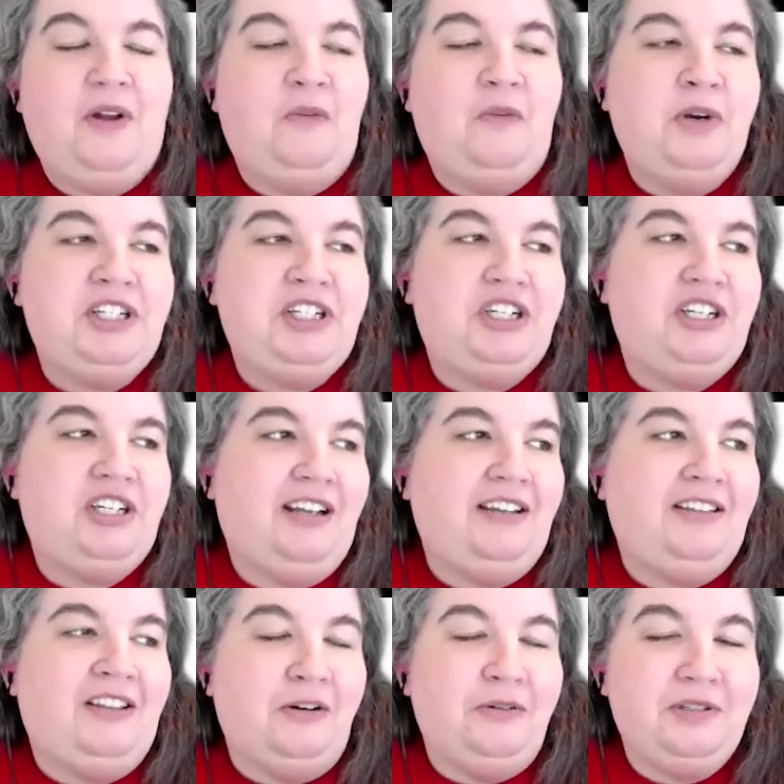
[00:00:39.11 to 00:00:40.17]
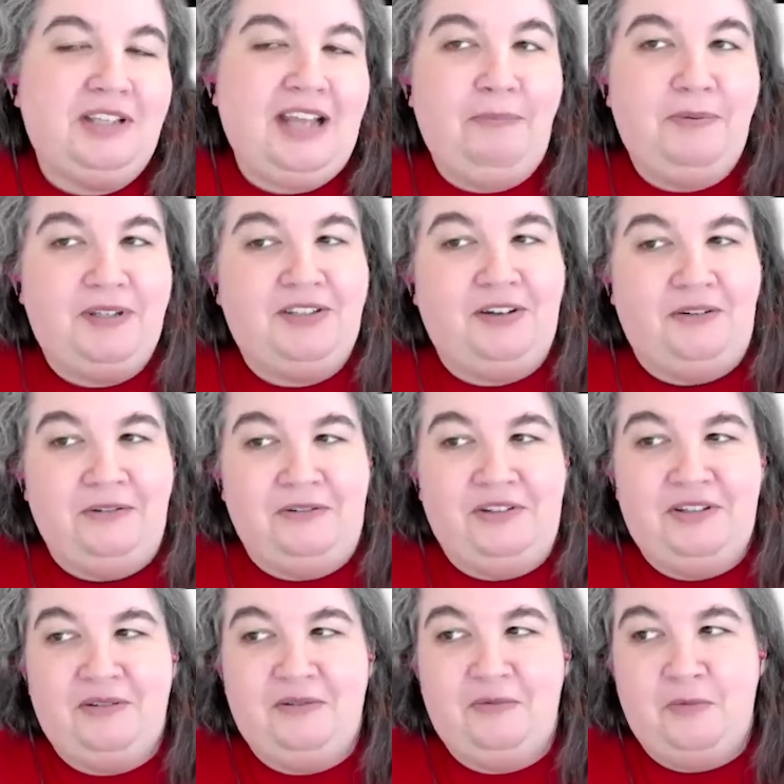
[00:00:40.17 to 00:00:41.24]
which those
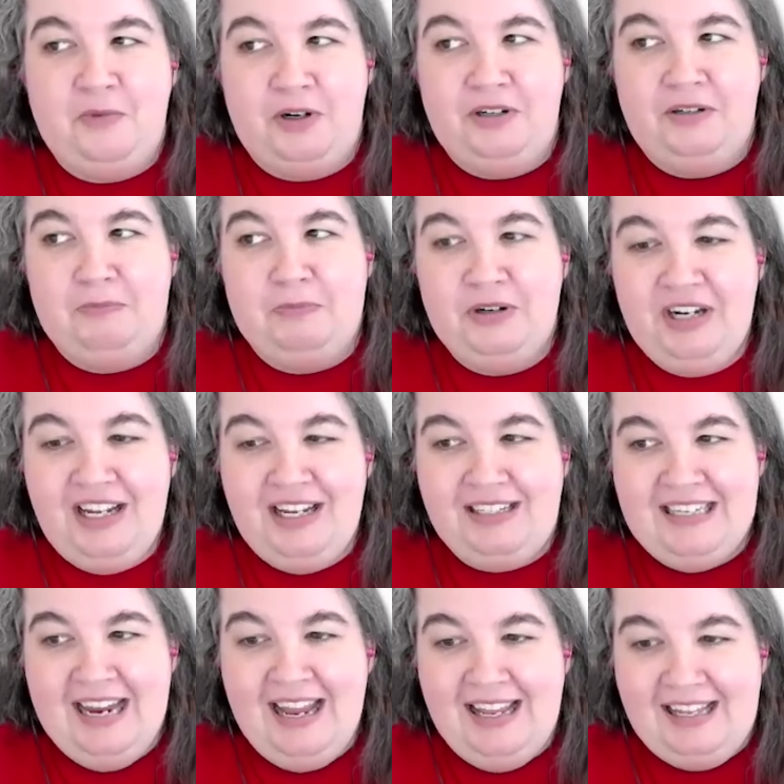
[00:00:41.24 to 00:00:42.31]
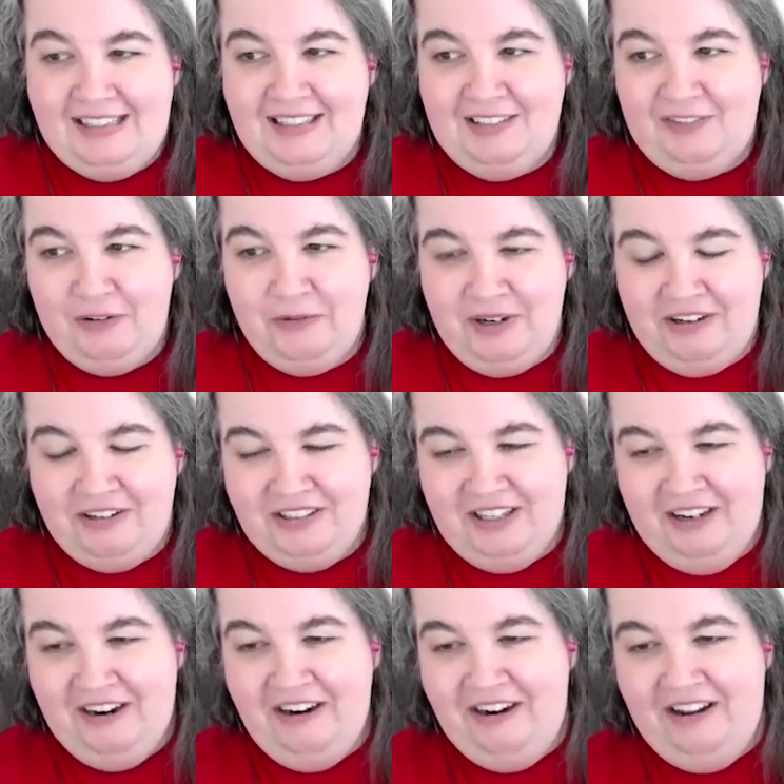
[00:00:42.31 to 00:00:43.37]
episodes were pretty intense for what calls the
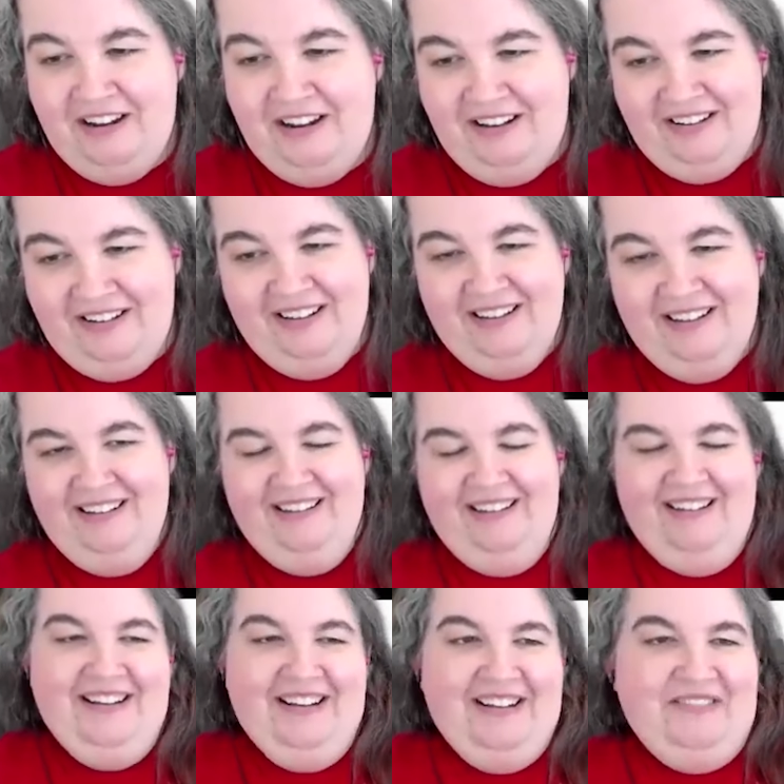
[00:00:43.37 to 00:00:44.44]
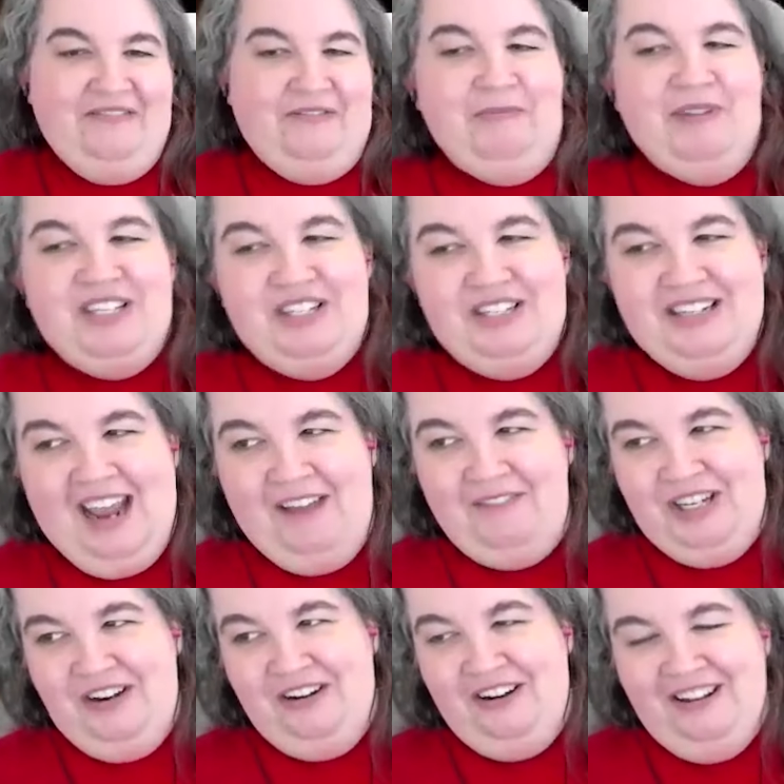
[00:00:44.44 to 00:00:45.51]
heart we yeah. missed
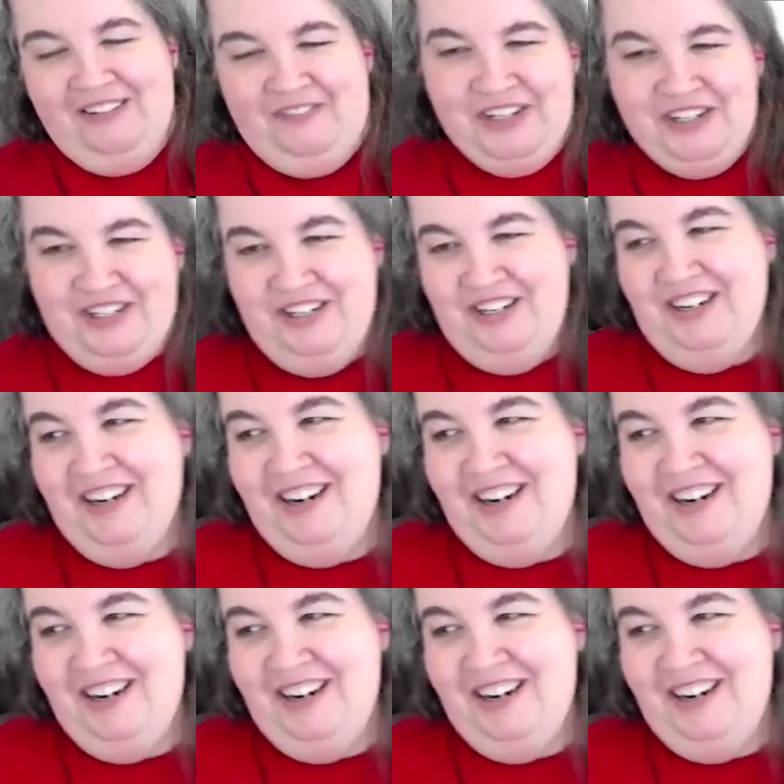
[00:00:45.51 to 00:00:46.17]
having you on for sure.